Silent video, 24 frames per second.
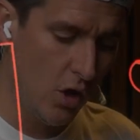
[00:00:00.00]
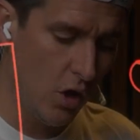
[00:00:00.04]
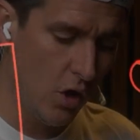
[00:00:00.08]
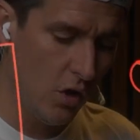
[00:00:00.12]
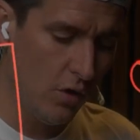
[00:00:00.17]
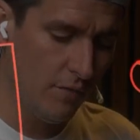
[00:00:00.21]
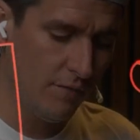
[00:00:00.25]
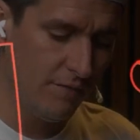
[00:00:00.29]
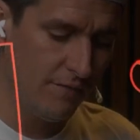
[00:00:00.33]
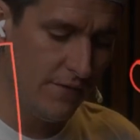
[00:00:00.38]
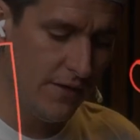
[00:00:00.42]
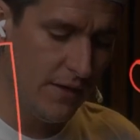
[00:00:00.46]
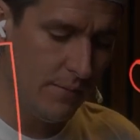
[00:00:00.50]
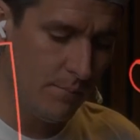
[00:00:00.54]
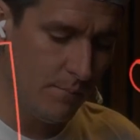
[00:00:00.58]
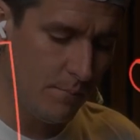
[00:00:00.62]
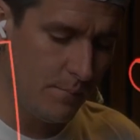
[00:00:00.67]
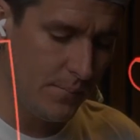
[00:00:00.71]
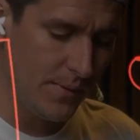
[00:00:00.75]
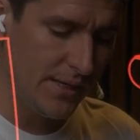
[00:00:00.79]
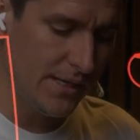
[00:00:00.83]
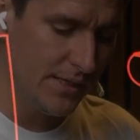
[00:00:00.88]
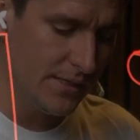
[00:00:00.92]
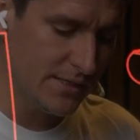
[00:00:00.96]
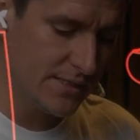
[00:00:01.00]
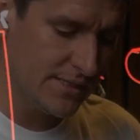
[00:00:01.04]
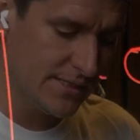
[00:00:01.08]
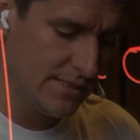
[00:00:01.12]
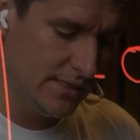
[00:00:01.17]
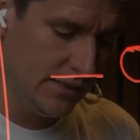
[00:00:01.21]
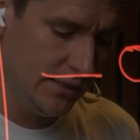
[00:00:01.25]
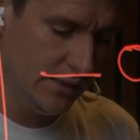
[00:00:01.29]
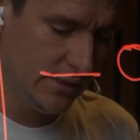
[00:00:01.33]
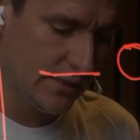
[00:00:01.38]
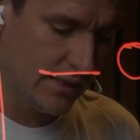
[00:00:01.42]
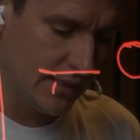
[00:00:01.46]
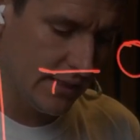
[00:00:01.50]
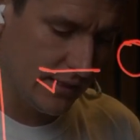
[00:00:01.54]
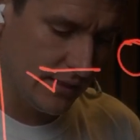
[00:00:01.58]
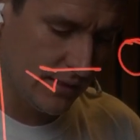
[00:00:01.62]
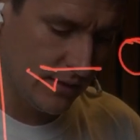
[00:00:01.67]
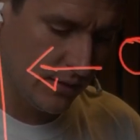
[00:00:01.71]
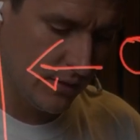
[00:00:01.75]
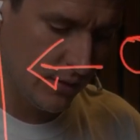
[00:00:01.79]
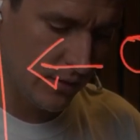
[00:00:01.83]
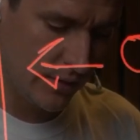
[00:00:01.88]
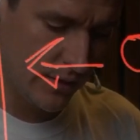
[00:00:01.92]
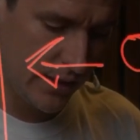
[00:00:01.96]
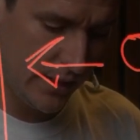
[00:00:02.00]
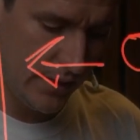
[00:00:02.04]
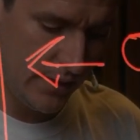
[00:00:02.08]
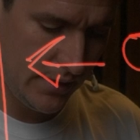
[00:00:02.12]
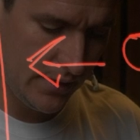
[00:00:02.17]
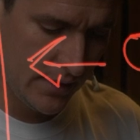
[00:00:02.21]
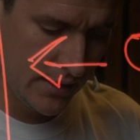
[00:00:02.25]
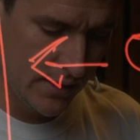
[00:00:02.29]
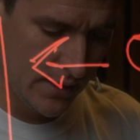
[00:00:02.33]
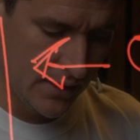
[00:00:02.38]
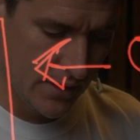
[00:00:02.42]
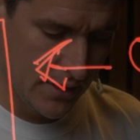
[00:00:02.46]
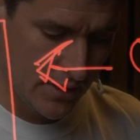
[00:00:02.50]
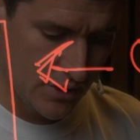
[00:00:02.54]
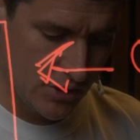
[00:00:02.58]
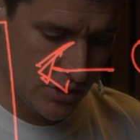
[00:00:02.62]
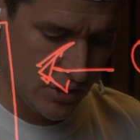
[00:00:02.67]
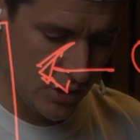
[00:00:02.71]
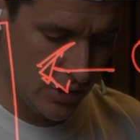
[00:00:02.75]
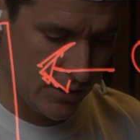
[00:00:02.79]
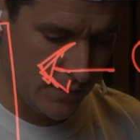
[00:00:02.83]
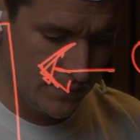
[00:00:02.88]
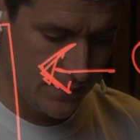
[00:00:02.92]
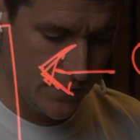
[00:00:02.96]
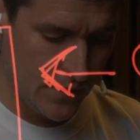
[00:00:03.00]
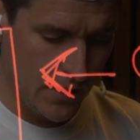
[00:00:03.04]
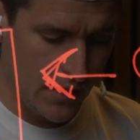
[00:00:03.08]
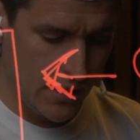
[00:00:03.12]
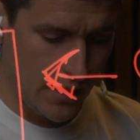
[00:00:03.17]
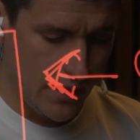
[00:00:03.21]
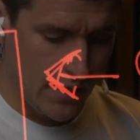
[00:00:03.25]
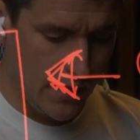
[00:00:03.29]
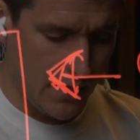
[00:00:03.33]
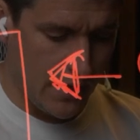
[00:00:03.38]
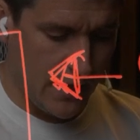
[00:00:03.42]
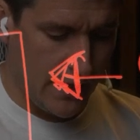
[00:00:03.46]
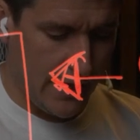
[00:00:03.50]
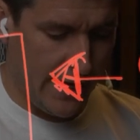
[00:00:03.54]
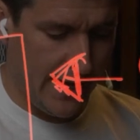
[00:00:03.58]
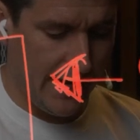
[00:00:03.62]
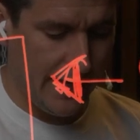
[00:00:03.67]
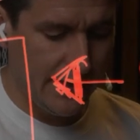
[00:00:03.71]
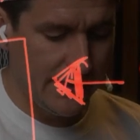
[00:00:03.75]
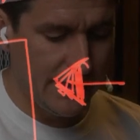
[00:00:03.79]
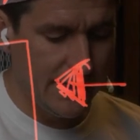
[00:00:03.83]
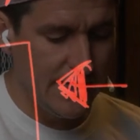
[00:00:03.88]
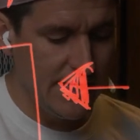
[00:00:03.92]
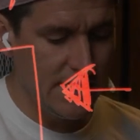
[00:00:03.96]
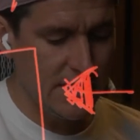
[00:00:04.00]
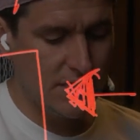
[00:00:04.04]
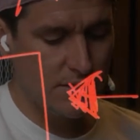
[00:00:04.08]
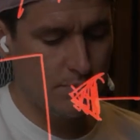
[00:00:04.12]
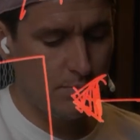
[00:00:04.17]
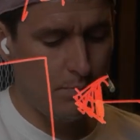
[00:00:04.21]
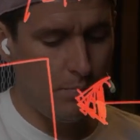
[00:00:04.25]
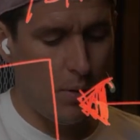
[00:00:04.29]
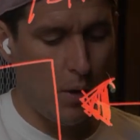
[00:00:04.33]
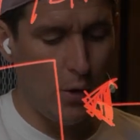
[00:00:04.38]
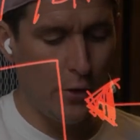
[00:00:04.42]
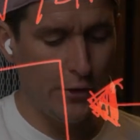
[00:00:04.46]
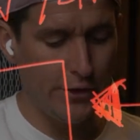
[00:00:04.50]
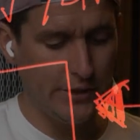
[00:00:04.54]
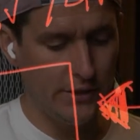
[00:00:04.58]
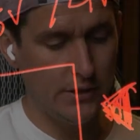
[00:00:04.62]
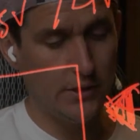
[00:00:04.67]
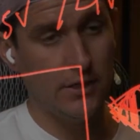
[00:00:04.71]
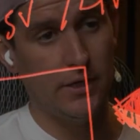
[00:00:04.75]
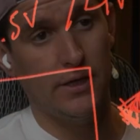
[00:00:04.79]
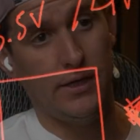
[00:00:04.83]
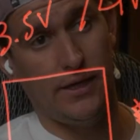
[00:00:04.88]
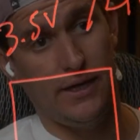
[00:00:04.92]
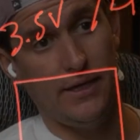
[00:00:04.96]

OBP signal. Okay, so in this point,